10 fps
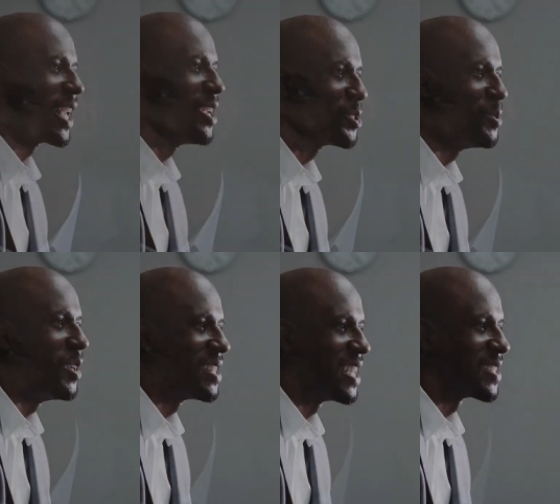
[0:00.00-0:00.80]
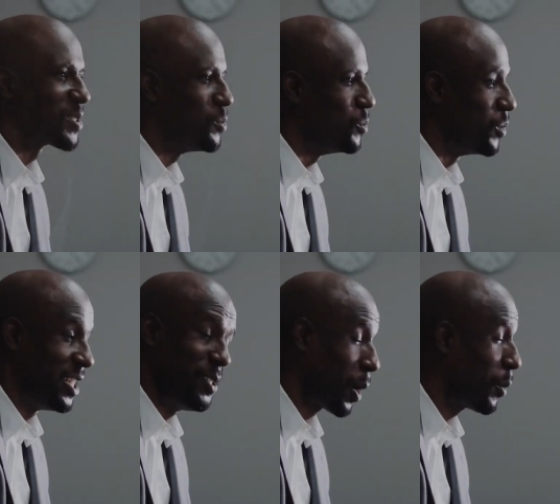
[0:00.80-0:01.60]
for Black History Month at the
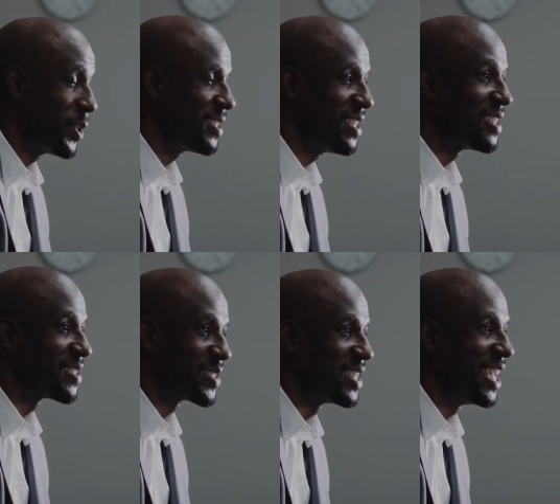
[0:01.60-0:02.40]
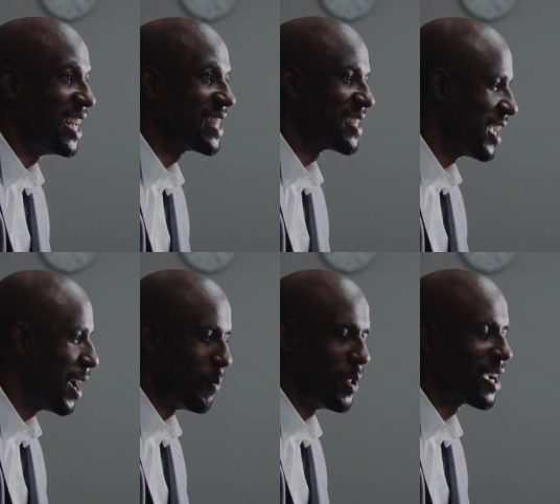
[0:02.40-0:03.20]
school? And he would always say yes. And at the
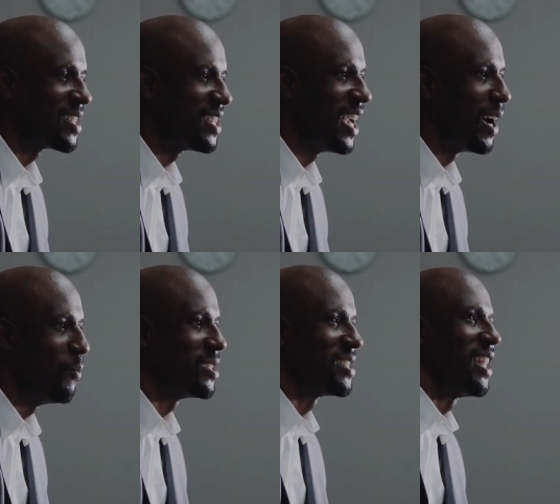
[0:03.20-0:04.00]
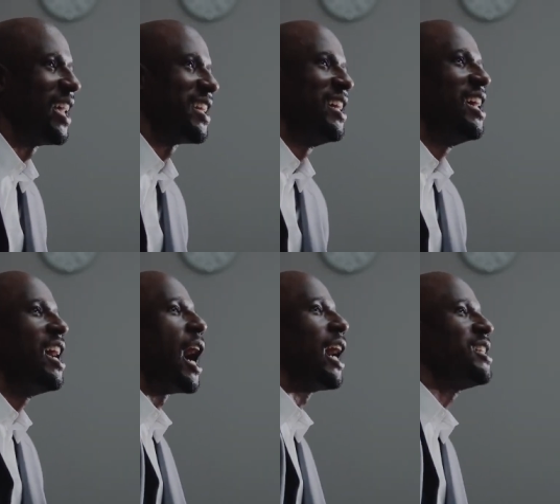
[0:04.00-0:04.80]
time, I'm not gonna lie, I wasn't like,
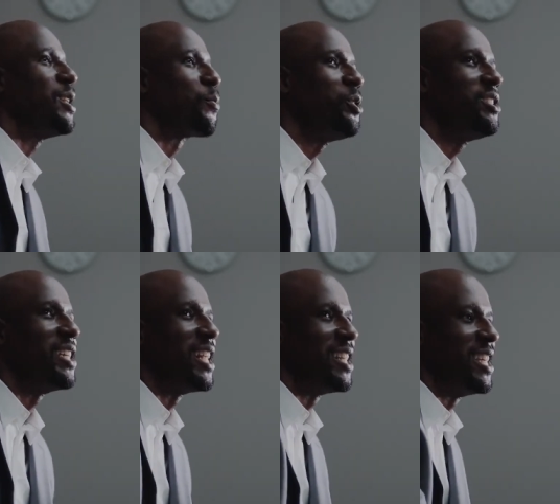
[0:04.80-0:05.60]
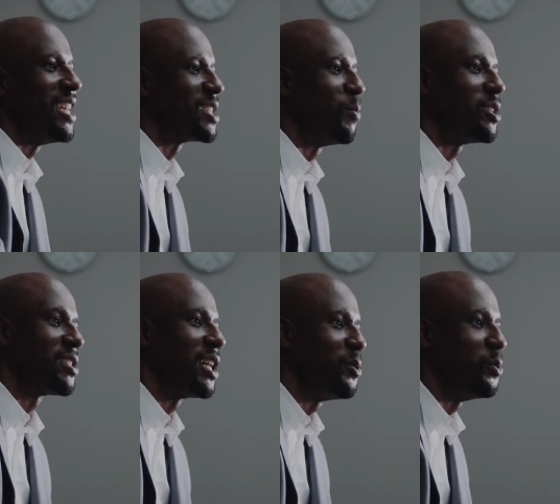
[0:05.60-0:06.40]
I didn't appreciate it then as
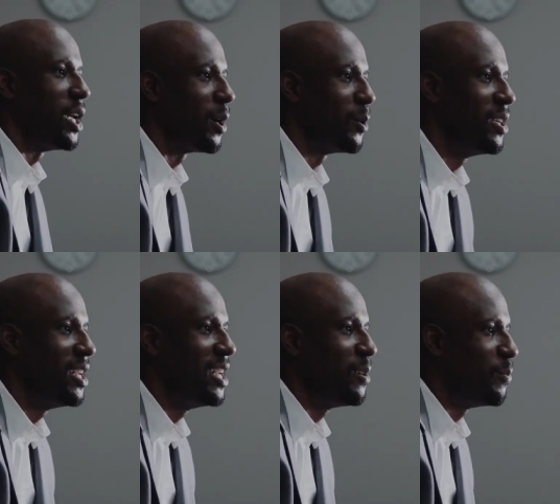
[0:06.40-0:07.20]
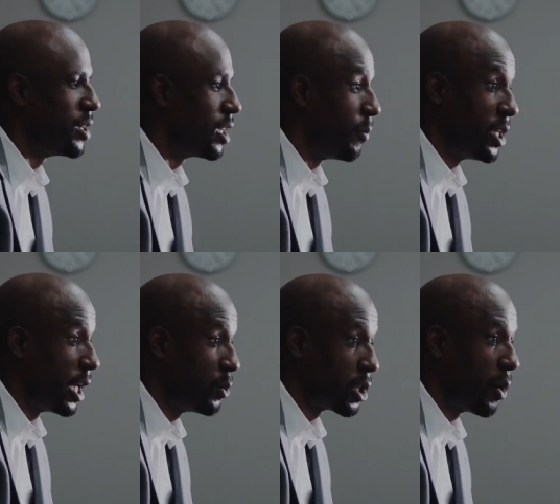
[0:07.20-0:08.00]
much as I do now. But, um, but
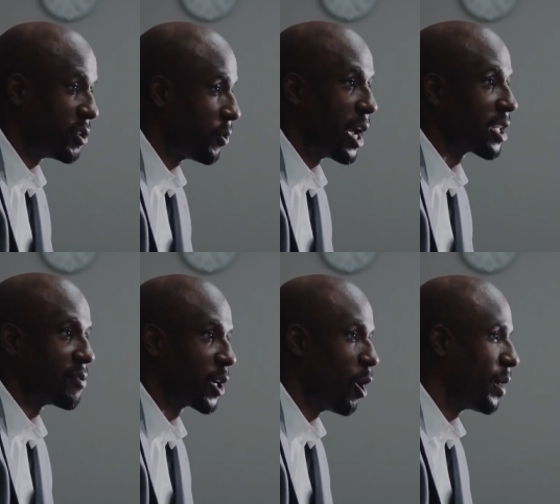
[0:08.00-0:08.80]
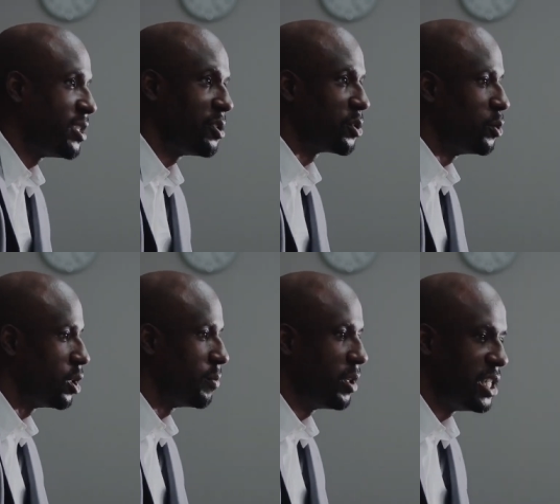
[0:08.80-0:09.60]
yeah, he was always very active. Like all my teachers
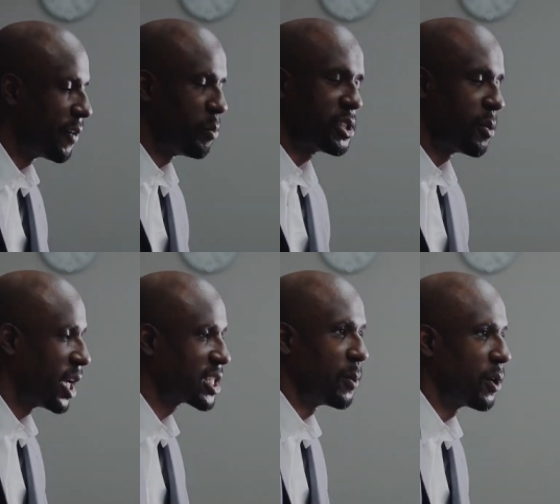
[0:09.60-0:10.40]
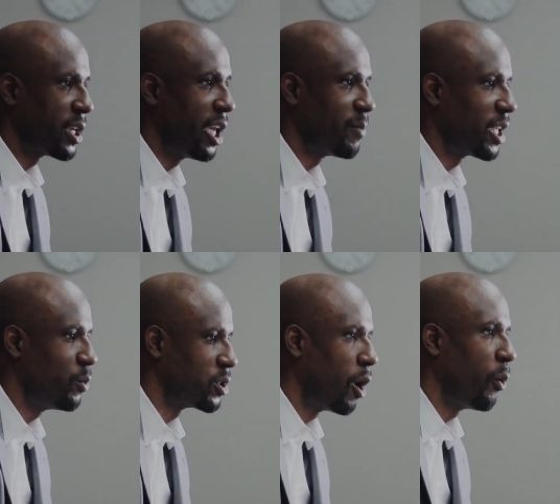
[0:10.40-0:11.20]
knew him. He never missed a basketball game.
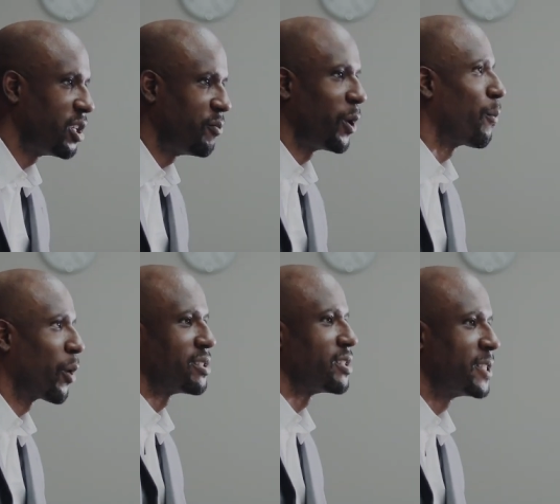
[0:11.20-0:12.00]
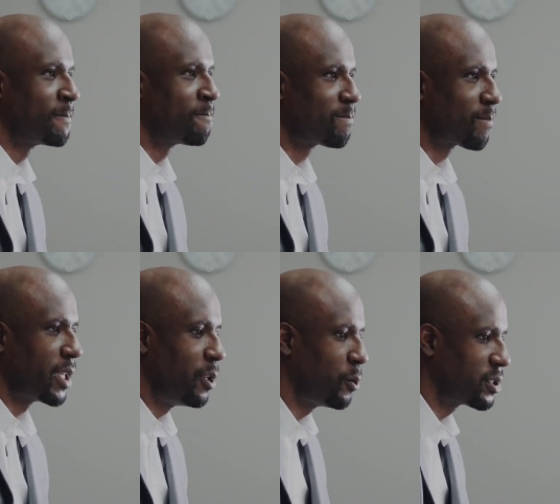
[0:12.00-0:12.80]
Like he was always very present.
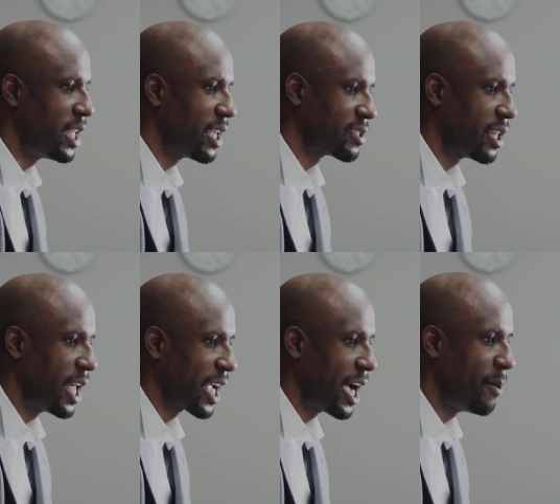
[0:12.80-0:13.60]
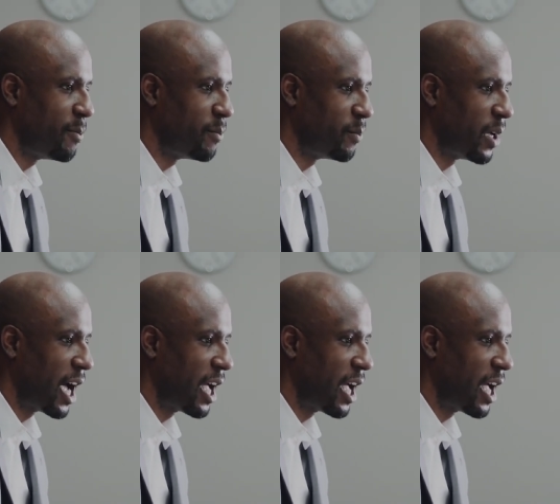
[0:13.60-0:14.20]
And those things like I'm,